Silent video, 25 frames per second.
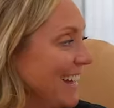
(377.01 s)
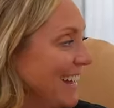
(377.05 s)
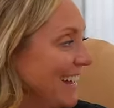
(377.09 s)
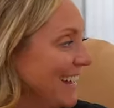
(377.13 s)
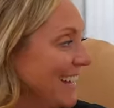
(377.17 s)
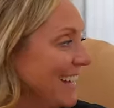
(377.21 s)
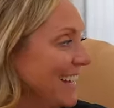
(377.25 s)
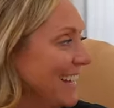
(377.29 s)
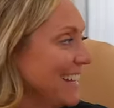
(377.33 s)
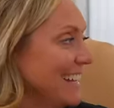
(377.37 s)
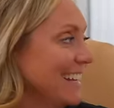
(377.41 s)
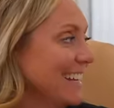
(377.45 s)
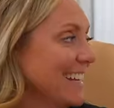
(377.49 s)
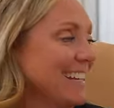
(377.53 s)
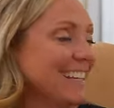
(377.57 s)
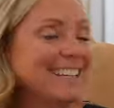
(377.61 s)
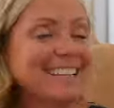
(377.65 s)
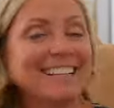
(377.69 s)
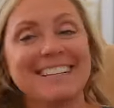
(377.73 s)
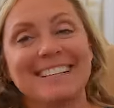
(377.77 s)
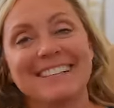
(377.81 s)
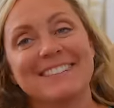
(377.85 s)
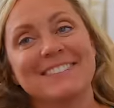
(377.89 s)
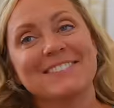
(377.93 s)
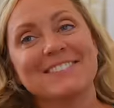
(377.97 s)

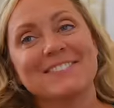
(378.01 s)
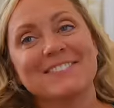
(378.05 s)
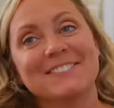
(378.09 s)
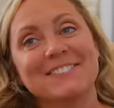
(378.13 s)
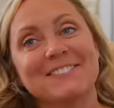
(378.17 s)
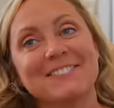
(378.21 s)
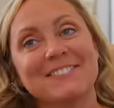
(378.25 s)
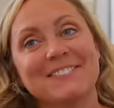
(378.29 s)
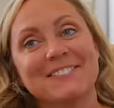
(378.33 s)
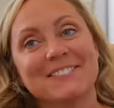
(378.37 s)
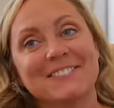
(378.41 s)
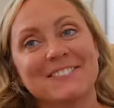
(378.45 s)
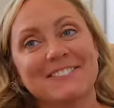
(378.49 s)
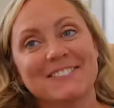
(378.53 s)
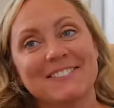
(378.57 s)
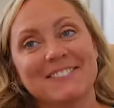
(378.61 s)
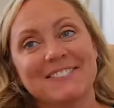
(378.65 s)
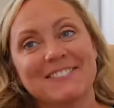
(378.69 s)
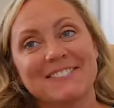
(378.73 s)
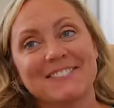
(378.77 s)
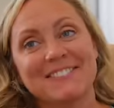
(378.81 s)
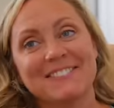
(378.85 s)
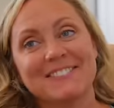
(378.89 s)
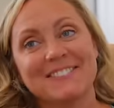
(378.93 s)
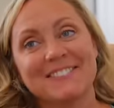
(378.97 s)

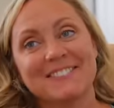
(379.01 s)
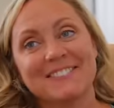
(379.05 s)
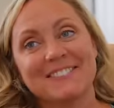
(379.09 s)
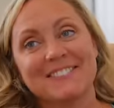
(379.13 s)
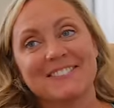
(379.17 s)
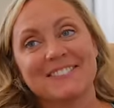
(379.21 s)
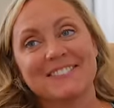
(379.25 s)
The person shown says nothing.